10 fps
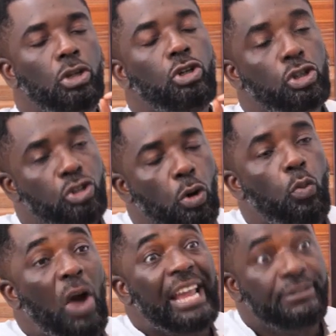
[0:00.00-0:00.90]
Does your
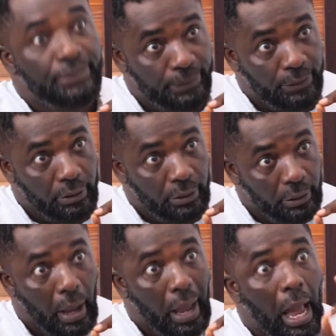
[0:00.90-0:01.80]
wife
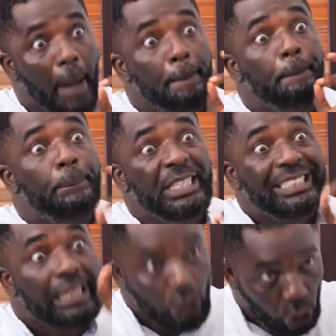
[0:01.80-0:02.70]

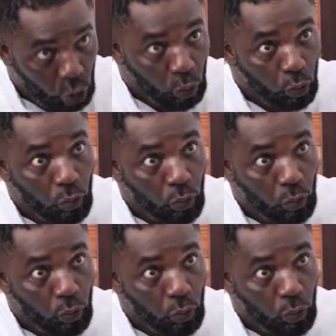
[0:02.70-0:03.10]
beat you?